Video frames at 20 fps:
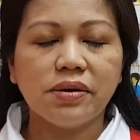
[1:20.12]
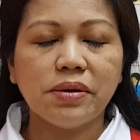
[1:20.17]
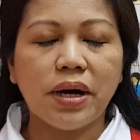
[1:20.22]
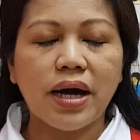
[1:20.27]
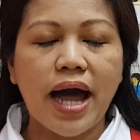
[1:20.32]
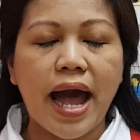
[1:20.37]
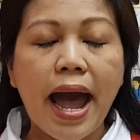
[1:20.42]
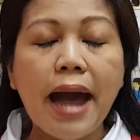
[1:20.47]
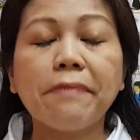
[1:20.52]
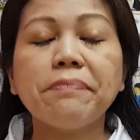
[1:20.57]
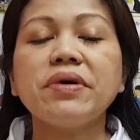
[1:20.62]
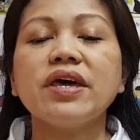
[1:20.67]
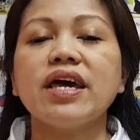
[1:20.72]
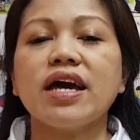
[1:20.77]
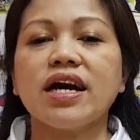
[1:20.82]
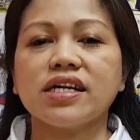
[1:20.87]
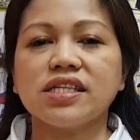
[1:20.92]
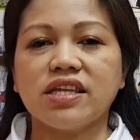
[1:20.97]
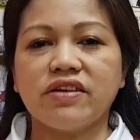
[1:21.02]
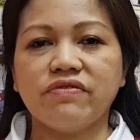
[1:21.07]
happy
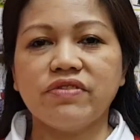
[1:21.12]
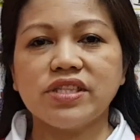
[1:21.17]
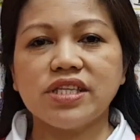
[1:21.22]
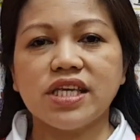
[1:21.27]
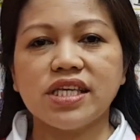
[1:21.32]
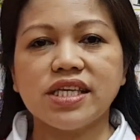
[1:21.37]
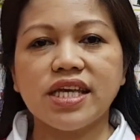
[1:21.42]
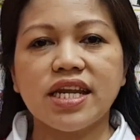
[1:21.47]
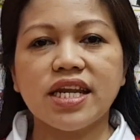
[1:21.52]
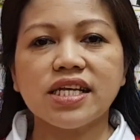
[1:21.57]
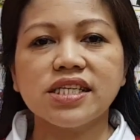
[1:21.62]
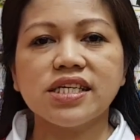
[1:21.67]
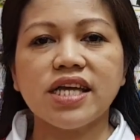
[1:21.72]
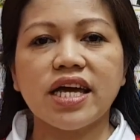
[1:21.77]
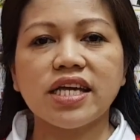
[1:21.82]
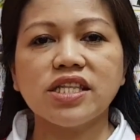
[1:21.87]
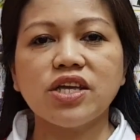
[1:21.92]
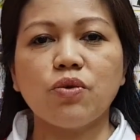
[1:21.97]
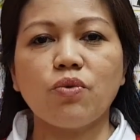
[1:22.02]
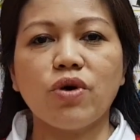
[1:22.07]
activities and
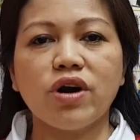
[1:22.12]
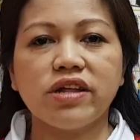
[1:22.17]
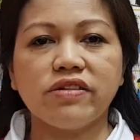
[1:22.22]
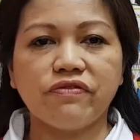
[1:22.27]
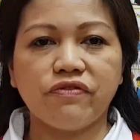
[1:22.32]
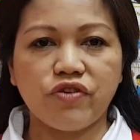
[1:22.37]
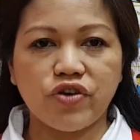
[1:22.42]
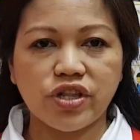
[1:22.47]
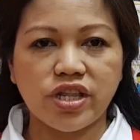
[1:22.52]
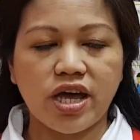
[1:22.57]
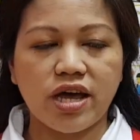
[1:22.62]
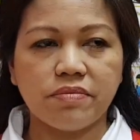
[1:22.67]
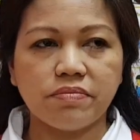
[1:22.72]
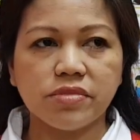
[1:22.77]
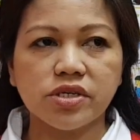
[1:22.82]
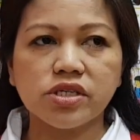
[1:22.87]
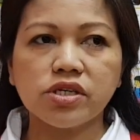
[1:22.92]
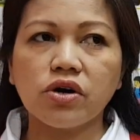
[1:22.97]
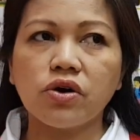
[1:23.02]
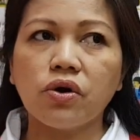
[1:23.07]
exciting one for them.
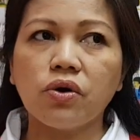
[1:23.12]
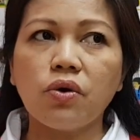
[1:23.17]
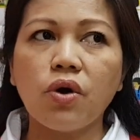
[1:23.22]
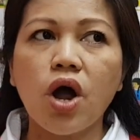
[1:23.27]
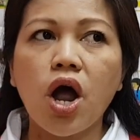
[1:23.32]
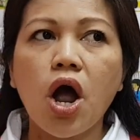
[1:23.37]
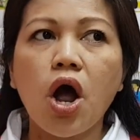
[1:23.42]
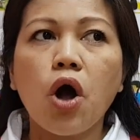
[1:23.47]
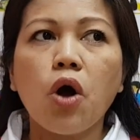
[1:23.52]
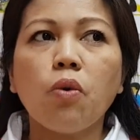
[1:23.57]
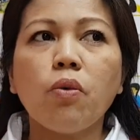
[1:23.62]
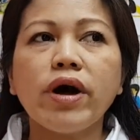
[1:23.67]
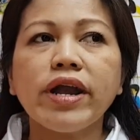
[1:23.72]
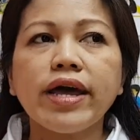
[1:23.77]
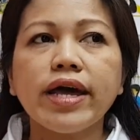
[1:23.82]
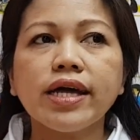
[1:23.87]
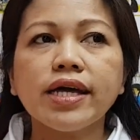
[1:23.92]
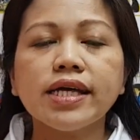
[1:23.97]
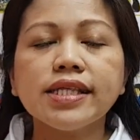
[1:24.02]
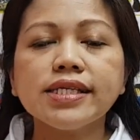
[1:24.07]
So what
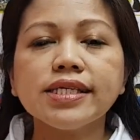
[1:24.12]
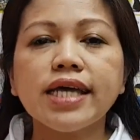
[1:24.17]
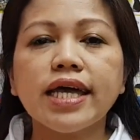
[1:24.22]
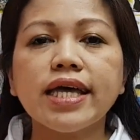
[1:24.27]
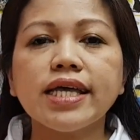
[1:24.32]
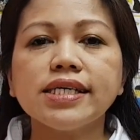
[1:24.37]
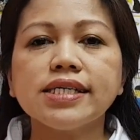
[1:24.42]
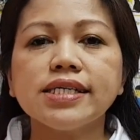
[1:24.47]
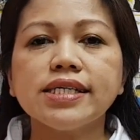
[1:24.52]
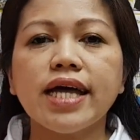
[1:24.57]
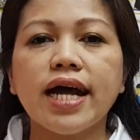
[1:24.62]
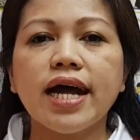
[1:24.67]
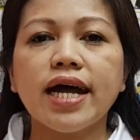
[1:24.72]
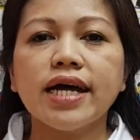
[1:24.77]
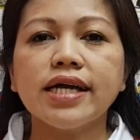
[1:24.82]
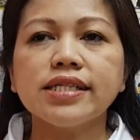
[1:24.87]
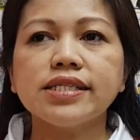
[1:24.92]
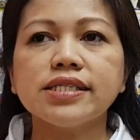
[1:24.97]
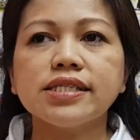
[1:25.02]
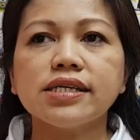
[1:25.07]
I can say is
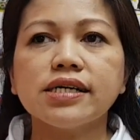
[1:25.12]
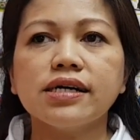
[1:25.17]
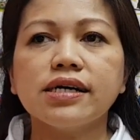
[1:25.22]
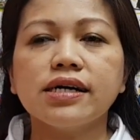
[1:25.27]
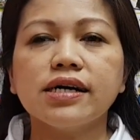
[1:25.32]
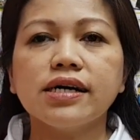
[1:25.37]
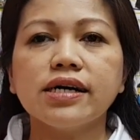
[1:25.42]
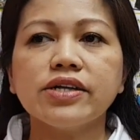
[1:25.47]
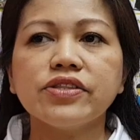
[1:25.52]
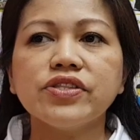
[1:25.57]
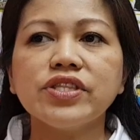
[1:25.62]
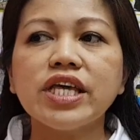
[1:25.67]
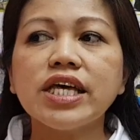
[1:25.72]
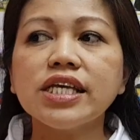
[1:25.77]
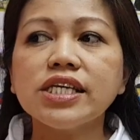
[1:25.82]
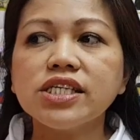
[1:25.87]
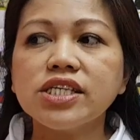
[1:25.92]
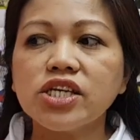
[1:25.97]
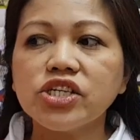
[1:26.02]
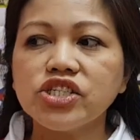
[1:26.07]
that
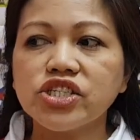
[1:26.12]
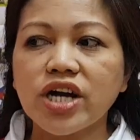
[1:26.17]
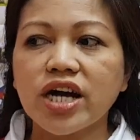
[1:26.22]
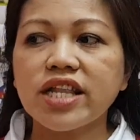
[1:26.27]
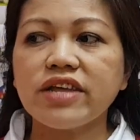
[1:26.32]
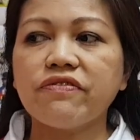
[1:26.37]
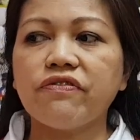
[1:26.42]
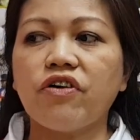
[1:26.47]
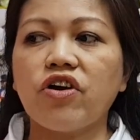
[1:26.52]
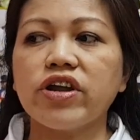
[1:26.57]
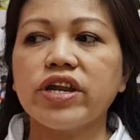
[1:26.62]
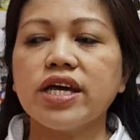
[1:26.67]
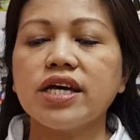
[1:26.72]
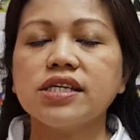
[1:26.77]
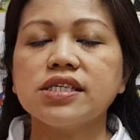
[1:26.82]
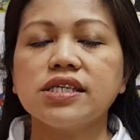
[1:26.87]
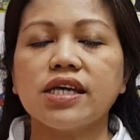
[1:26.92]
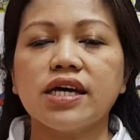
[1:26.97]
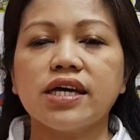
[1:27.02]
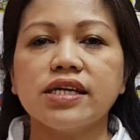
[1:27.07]
this Jolly
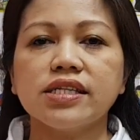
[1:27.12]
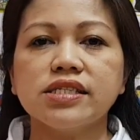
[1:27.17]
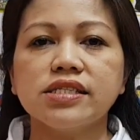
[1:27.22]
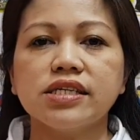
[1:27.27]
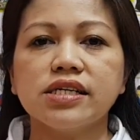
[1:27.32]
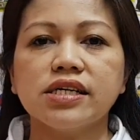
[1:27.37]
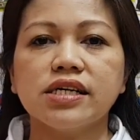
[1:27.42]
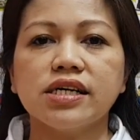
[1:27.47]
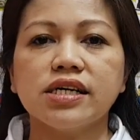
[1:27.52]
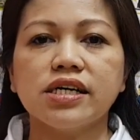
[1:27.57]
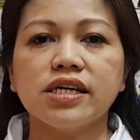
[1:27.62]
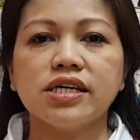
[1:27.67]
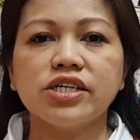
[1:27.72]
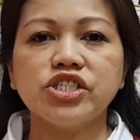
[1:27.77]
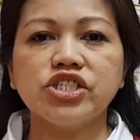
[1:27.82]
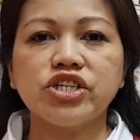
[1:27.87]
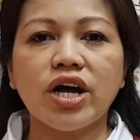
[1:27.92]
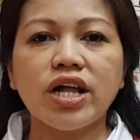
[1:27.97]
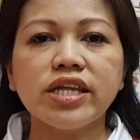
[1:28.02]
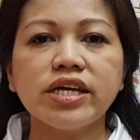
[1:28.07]
Phonics and
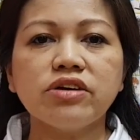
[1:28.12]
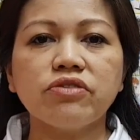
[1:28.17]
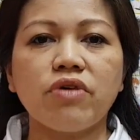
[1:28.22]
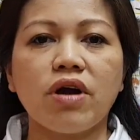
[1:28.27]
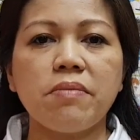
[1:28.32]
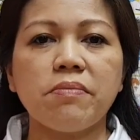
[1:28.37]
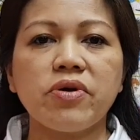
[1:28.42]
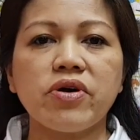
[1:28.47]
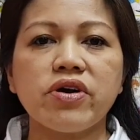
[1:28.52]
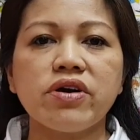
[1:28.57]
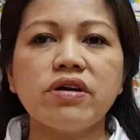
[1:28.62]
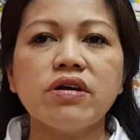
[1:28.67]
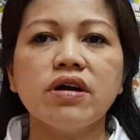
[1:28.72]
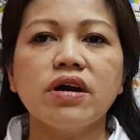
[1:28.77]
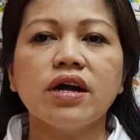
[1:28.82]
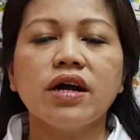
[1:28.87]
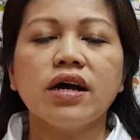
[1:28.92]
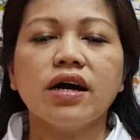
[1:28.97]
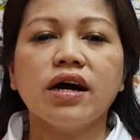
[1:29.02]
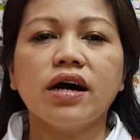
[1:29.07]
Jolly Grammar
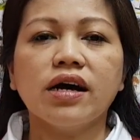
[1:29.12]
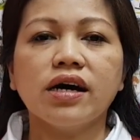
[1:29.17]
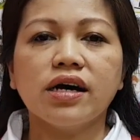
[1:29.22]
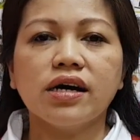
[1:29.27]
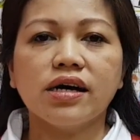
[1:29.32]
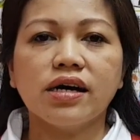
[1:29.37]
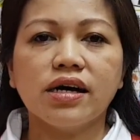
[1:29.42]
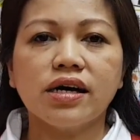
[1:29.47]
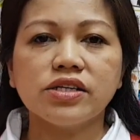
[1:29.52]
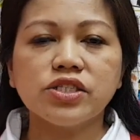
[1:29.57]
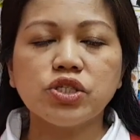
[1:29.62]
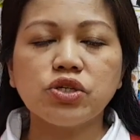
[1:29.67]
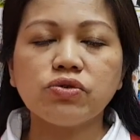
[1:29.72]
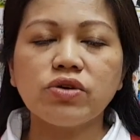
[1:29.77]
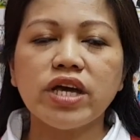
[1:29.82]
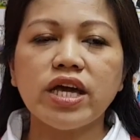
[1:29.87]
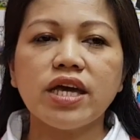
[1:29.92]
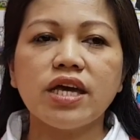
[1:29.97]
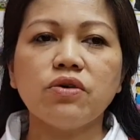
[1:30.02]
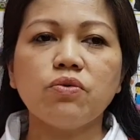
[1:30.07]

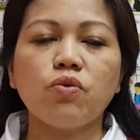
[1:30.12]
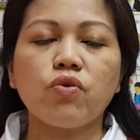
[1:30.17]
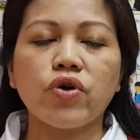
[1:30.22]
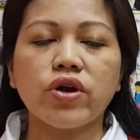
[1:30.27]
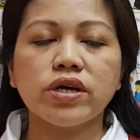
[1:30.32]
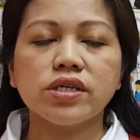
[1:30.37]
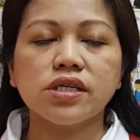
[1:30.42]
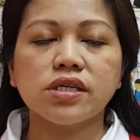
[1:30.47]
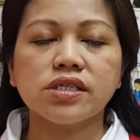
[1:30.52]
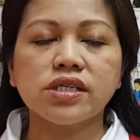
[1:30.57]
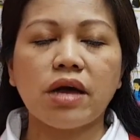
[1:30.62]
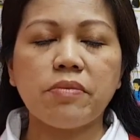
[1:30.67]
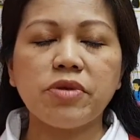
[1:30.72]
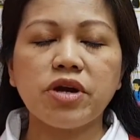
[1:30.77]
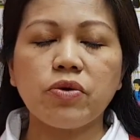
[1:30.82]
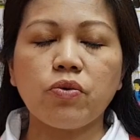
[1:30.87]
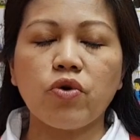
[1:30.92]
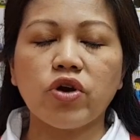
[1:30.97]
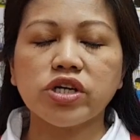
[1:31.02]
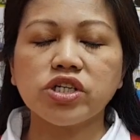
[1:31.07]
today
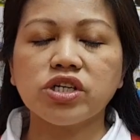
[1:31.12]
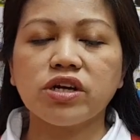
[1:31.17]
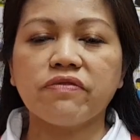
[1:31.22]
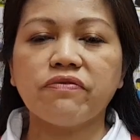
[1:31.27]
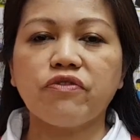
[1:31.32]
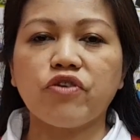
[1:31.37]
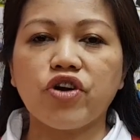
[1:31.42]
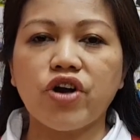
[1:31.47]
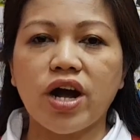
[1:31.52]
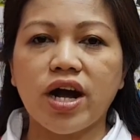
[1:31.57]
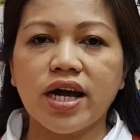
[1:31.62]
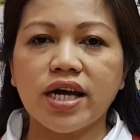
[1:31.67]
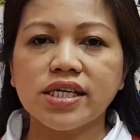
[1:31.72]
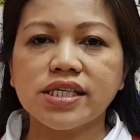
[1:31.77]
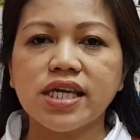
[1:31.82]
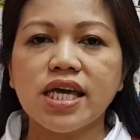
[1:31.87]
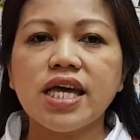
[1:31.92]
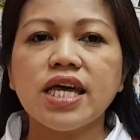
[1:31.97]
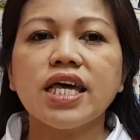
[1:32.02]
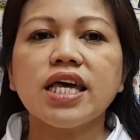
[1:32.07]
seminar workshop for
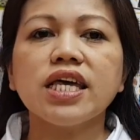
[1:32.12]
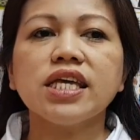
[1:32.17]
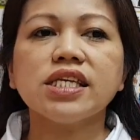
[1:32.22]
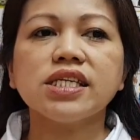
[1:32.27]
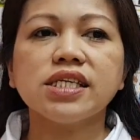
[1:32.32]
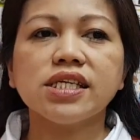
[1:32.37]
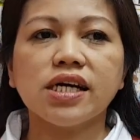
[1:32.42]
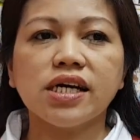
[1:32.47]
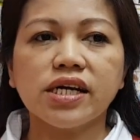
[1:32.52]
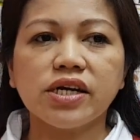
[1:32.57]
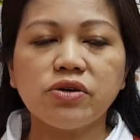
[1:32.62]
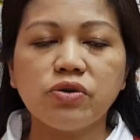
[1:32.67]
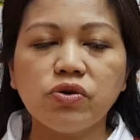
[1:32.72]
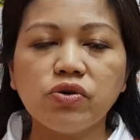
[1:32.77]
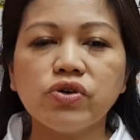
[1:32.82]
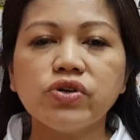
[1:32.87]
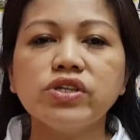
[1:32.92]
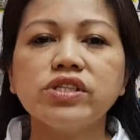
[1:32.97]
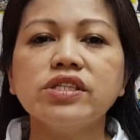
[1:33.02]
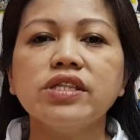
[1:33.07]
us is a
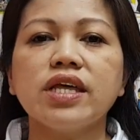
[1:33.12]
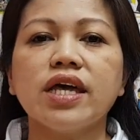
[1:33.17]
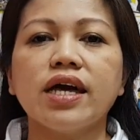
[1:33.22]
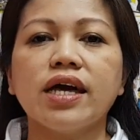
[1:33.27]
good